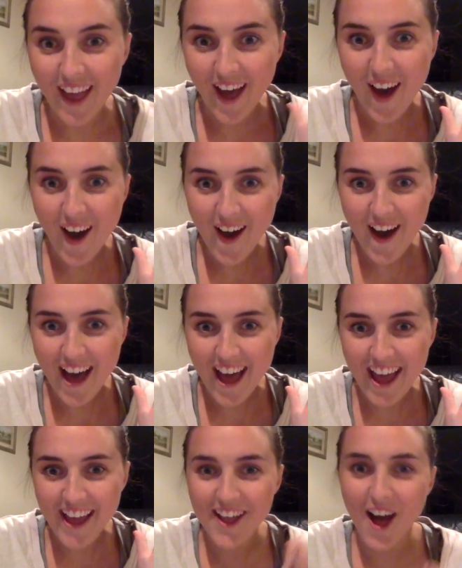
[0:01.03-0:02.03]

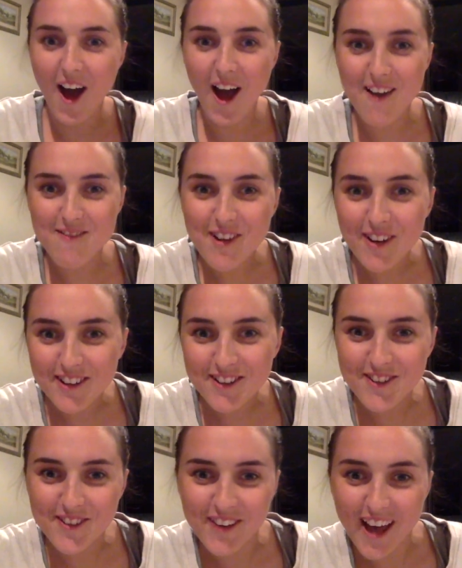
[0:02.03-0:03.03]
Hi, I'm going to
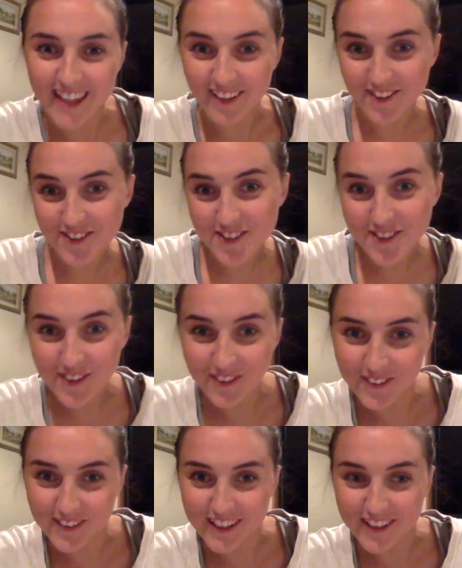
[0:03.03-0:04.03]
do a little
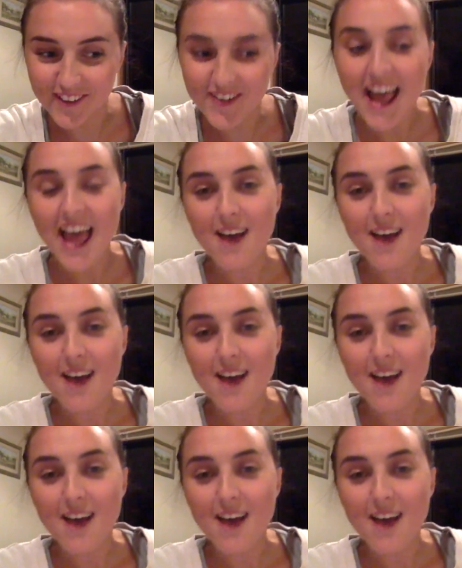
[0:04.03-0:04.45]
tutorial